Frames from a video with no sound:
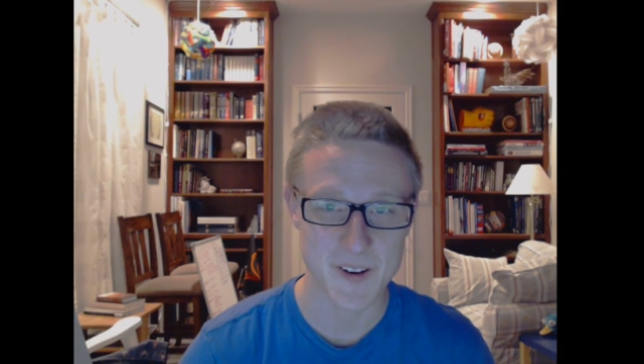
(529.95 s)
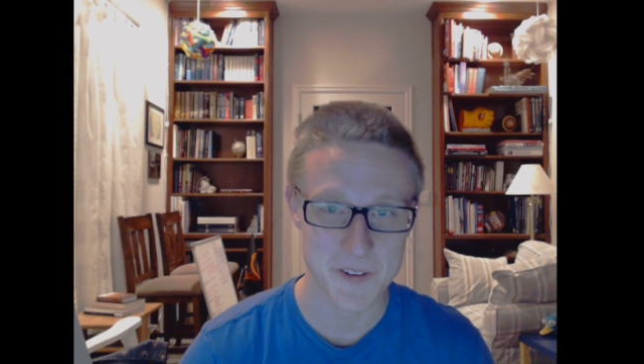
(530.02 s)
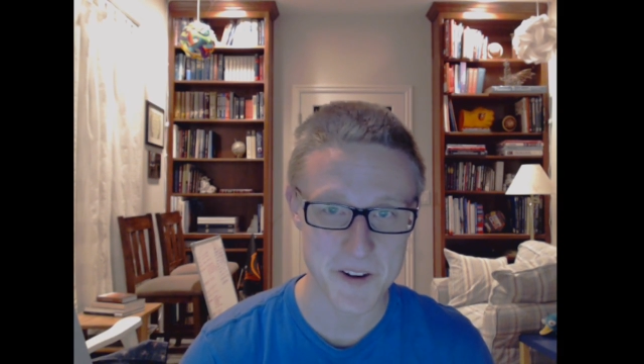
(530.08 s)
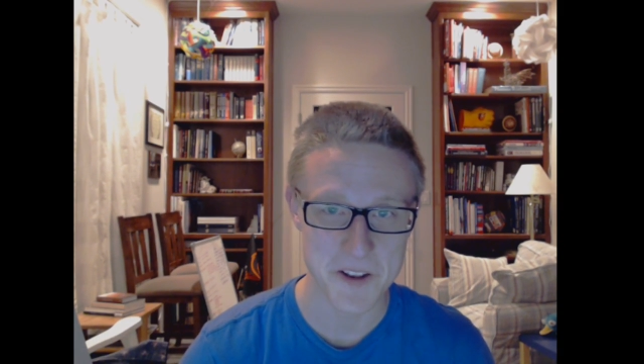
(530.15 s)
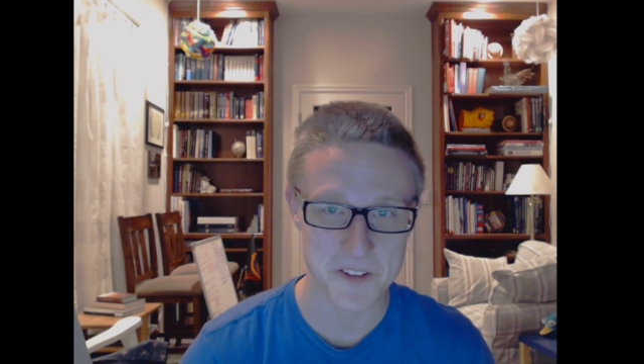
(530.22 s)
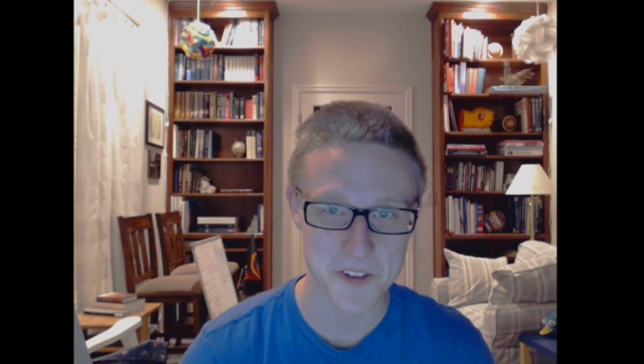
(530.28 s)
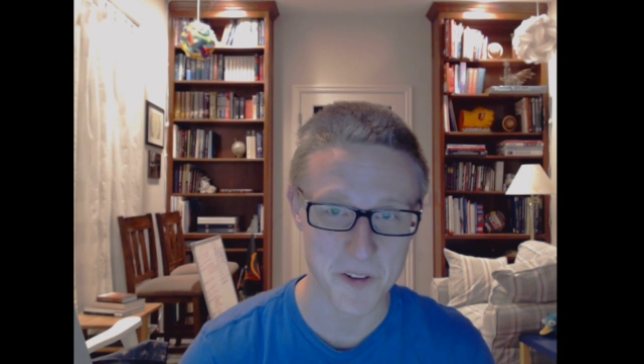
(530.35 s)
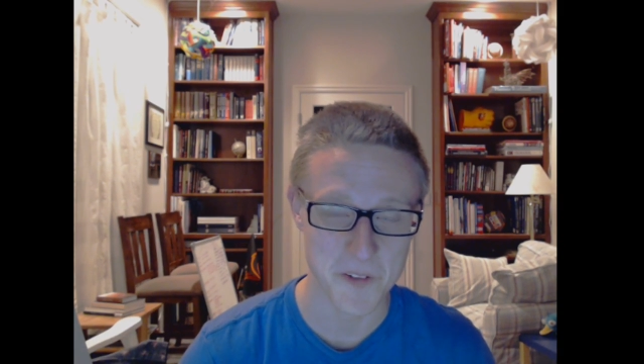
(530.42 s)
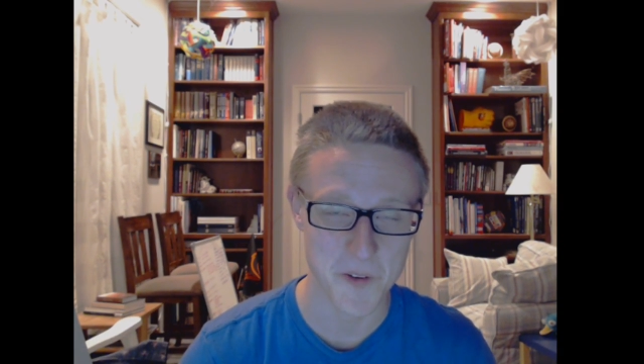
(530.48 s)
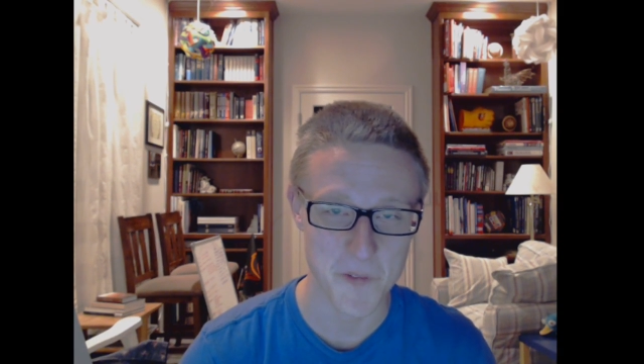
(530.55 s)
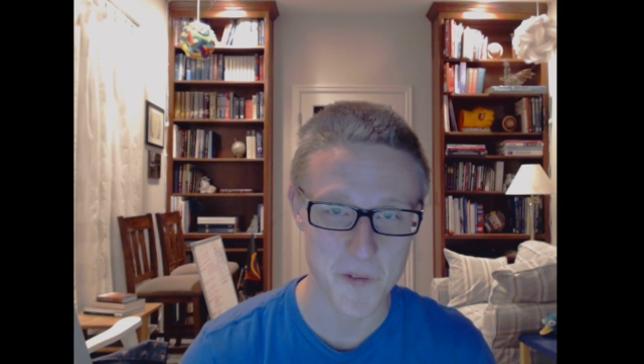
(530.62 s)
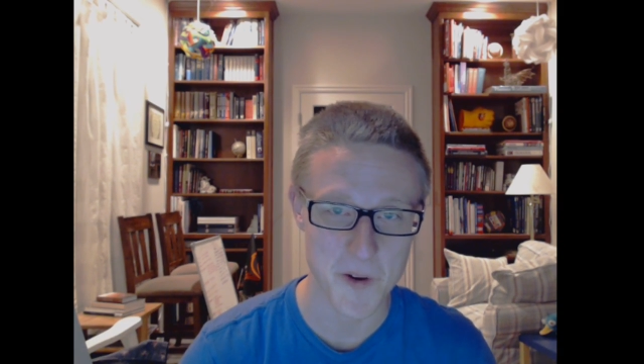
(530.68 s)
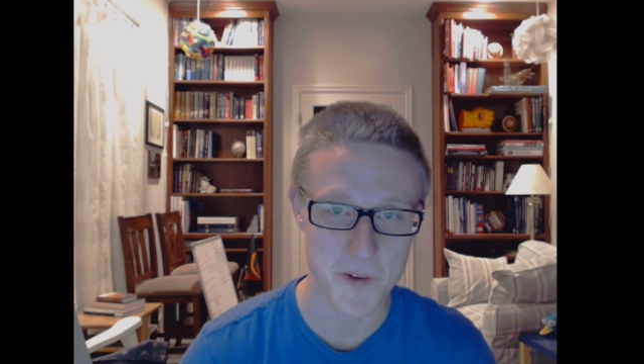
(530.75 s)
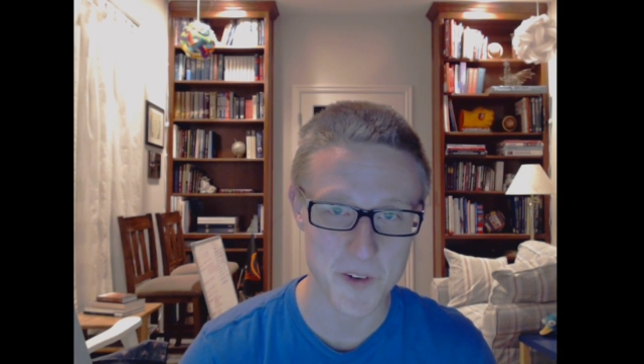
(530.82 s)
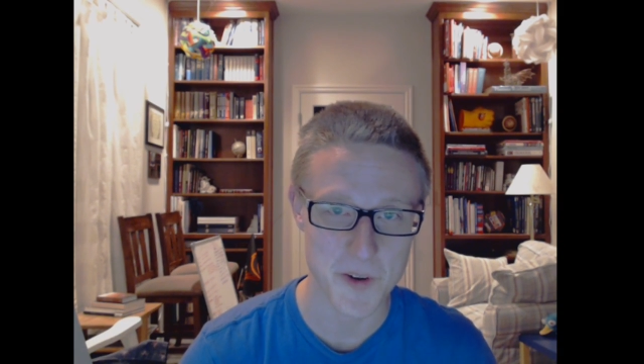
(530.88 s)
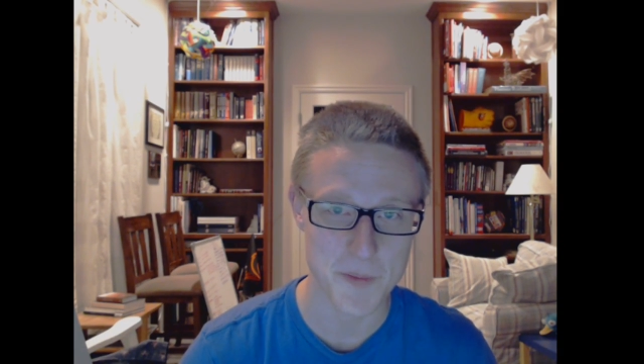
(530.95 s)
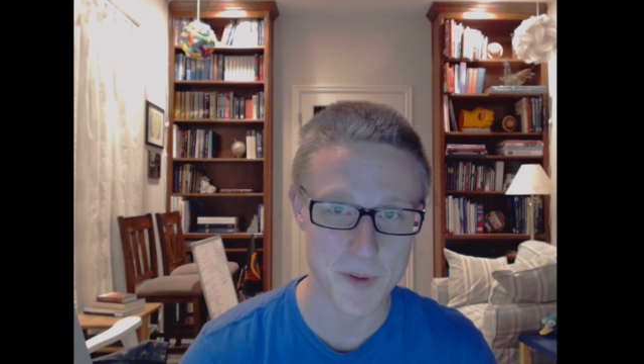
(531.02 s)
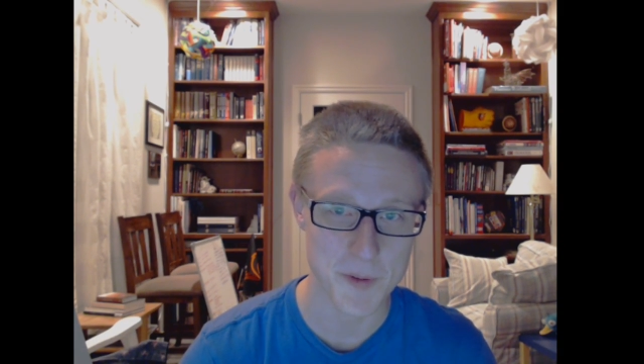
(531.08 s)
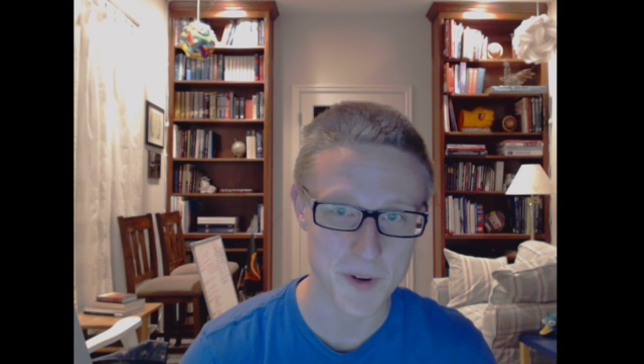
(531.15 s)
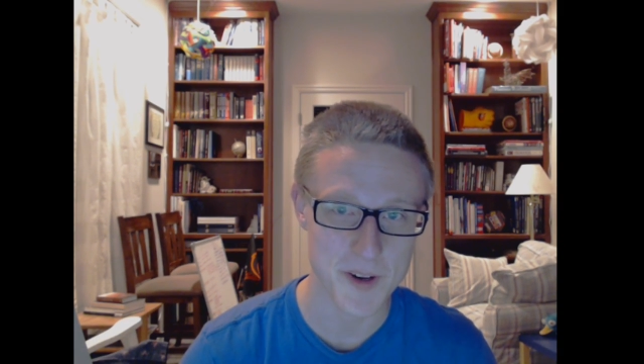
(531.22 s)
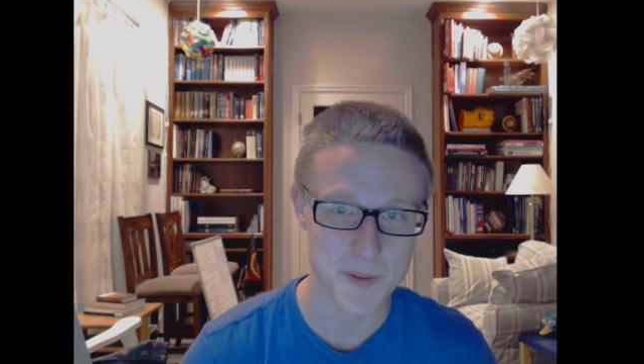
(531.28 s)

a cross-country road trip, and we're going to